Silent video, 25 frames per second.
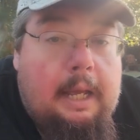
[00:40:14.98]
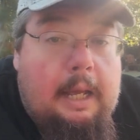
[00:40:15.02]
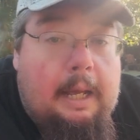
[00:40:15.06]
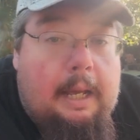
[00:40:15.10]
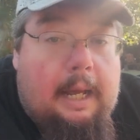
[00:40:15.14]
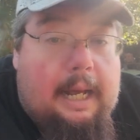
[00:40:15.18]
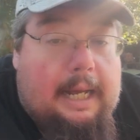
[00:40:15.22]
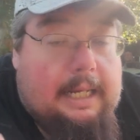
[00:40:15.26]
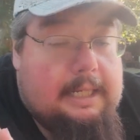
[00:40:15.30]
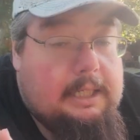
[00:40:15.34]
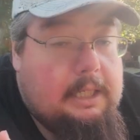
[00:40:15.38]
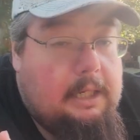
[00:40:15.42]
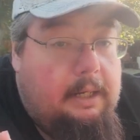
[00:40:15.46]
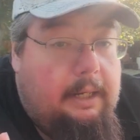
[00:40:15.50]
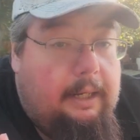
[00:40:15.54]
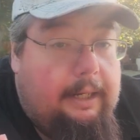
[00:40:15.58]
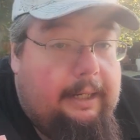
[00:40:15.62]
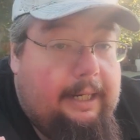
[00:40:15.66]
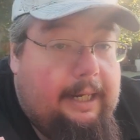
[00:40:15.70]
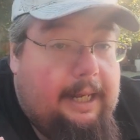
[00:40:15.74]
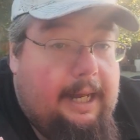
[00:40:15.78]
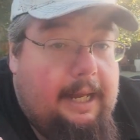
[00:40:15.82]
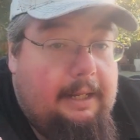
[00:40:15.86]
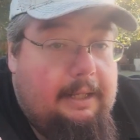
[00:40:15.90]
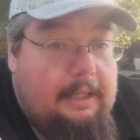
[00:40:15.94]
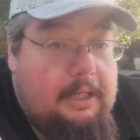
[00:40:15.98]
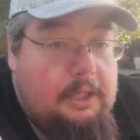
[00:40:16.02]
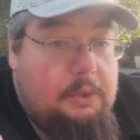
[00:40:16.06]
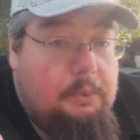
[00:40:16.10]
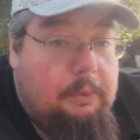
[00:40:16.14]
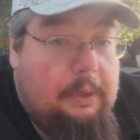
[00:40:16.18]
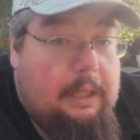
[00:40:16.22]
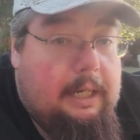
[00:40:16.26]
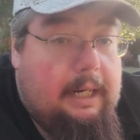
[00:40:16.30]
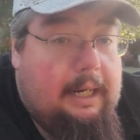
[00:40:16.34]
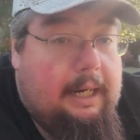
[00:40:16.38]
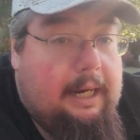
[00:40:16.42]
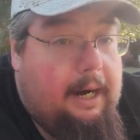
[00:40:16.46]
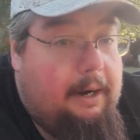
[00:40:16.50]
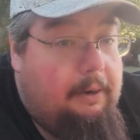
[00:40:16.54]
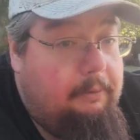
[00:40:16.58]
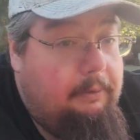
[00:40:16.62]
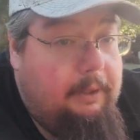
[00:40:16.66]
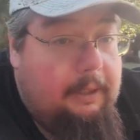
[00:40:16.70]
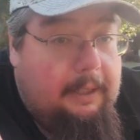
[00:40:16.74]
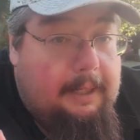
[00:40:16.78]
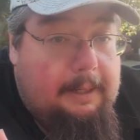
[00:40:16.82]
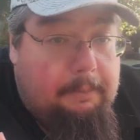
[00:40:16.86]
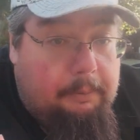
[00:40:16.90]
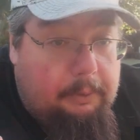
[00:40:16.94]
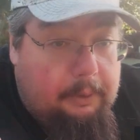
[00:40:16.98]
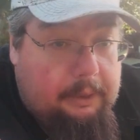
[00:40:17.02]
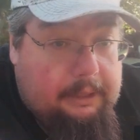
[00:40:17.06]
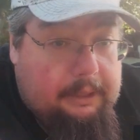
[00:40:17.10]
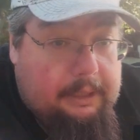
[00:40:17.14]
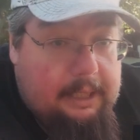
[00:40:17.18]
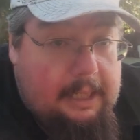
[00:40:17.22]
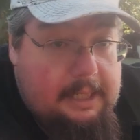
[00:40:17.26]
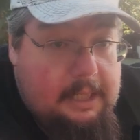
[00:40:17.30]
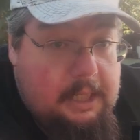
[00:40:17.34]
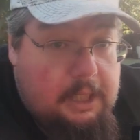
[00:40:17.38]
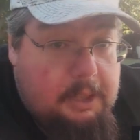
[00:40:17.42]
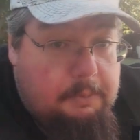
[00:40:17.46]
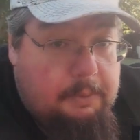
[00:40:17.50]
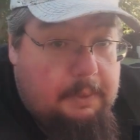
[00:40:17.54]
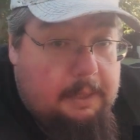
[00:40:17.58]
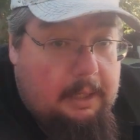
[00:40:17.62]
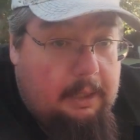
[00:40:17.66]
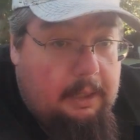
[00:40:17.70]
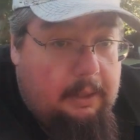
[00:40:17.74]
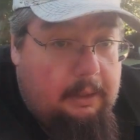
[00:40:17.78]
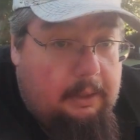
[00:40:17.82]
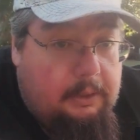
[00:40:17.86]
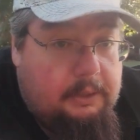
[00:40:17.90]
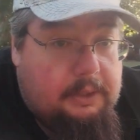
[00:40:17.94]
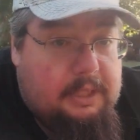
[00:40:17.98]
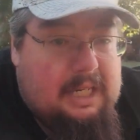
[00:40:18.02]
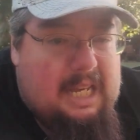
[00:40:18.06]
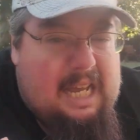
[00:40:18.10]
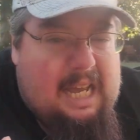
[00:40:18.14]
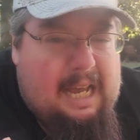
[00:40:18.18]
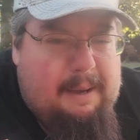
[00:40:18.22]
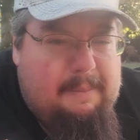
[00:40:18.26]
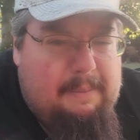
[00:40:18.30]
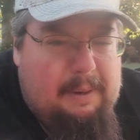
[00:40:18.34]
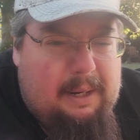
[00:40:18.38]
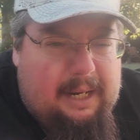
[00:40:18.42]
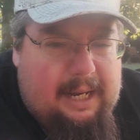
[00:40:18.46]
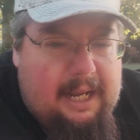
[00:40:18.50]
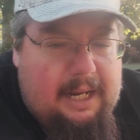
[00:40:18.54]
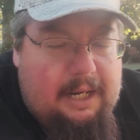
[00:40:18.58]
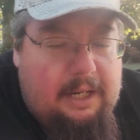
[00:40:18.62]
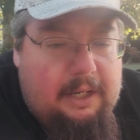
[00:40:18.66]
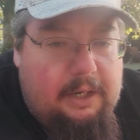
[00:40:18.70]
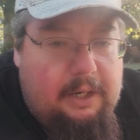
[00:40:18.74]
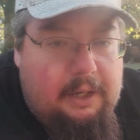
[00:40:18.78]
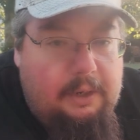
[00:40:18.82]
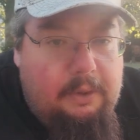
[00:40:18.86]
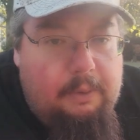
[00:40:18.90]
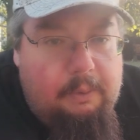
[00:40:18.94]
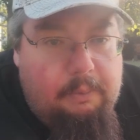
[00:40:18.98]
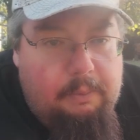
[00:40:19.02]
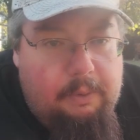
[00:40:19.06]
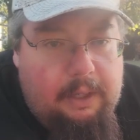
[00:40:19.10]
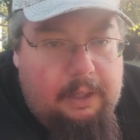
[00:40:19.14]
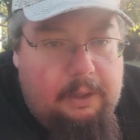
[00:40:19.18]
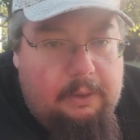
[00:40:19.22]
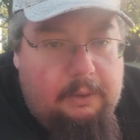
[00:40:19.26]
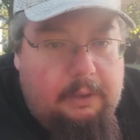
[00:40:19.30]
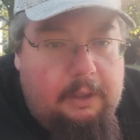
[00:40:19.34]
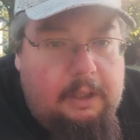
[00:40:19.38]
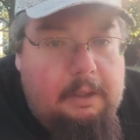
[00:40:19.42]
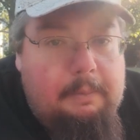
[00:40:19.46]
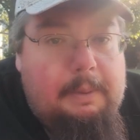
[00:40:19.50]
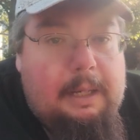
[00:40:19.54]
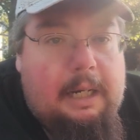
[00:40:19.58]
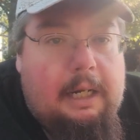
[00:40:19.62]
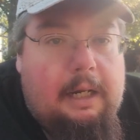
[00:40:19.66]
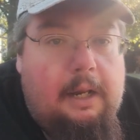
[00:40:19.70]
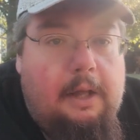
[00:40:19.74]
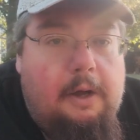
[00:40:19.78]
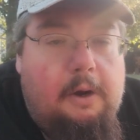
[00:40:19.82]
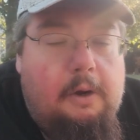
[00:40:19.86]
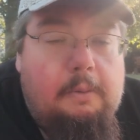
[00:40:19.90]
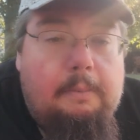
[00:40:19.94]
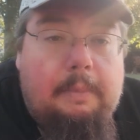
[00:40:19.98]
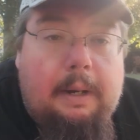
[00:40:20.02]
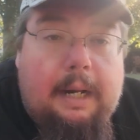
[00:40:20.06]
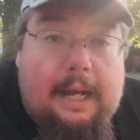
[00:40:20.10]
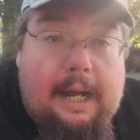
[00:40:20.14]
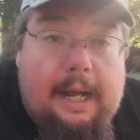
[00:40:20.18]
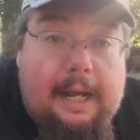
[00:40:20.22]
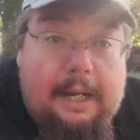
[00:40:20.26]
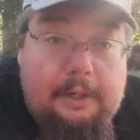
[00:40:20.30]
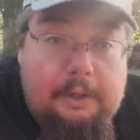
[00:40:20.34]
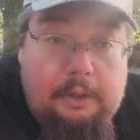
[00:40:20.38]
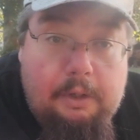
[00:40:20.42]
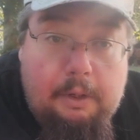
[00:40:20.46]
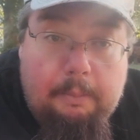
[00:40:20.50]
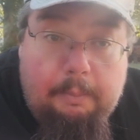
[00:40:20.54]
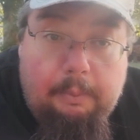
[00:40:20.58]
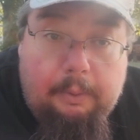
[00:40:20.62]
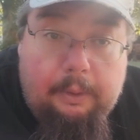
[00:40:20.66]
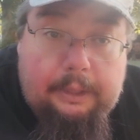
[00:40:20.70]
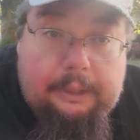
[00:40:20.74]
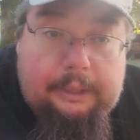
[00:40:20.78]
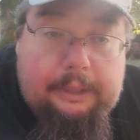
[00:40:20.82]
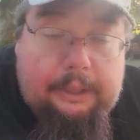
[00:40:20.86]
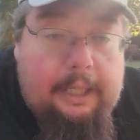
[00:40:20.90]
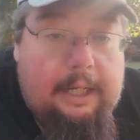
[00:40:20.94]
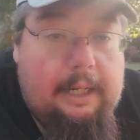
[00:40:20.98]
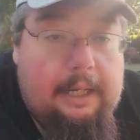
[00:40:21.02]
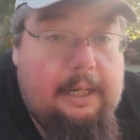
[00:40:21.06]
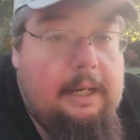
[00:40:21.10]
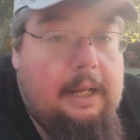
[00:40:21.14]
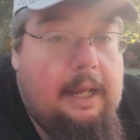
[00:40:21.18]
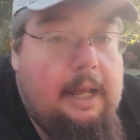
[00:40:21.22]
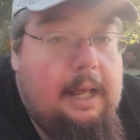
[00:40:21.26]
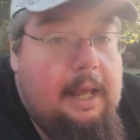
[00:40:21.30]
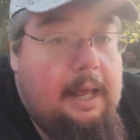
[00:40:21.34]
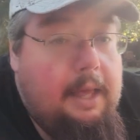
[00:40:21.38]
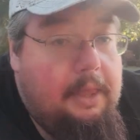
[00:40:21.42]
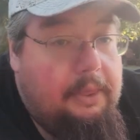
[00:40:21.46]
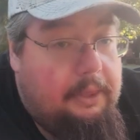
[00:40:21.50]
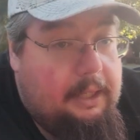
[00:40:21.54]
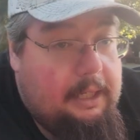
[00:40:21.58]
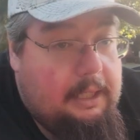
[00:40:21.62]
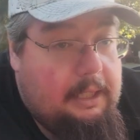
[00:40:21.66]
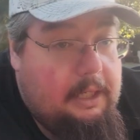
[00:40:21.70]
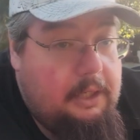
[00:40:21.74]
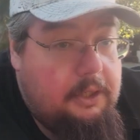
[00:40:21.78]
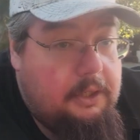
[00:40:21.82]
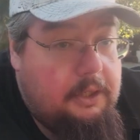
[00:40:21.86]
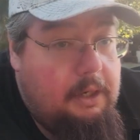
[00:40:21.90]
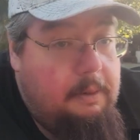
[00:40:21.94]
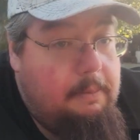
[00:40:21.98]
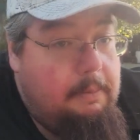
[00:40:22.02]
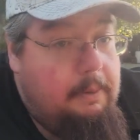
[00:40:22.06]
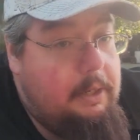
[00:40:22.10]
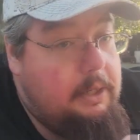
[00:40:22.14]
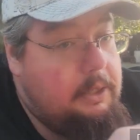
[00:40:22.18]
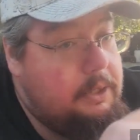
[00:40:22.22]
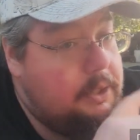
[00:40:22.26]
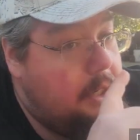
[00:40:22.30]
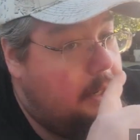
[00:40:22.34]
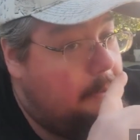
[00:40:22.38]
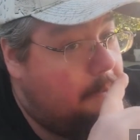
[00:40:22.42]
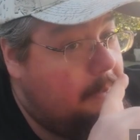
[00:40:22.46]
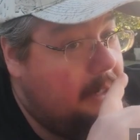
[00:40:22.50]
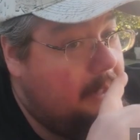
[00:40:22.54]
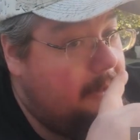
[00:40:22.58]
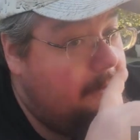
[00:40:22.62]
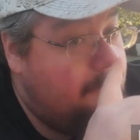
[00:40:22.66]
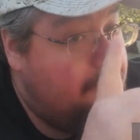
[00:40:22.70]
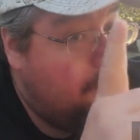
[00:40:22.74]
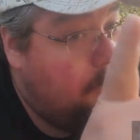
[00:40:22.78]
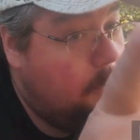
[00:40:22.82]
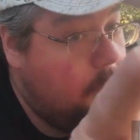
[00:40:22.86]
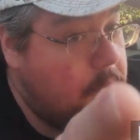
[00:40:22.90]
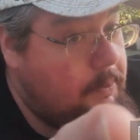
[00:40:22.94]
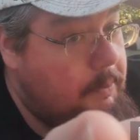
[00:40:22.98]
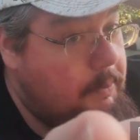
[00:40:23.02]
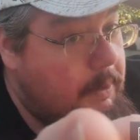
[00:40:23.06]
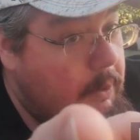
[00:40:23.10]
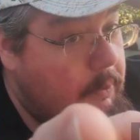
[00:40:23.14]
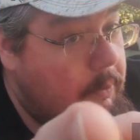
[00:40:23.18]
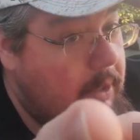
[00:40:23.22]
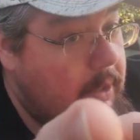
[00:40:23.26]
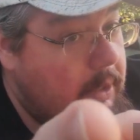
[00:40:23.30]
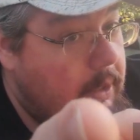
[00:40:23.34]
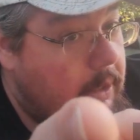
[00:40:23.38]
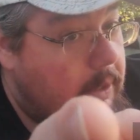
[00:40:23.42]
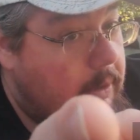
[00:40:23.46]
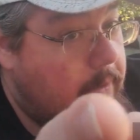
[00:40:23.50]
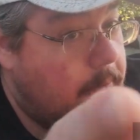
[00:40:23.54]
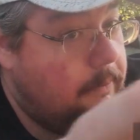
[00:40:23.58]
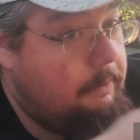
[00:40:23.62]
That's all I got this week. I really appreciate you spending a little time. I kind of know it went on a little bit long, but I do appreciate it. Thank you so much, and may the force be with you.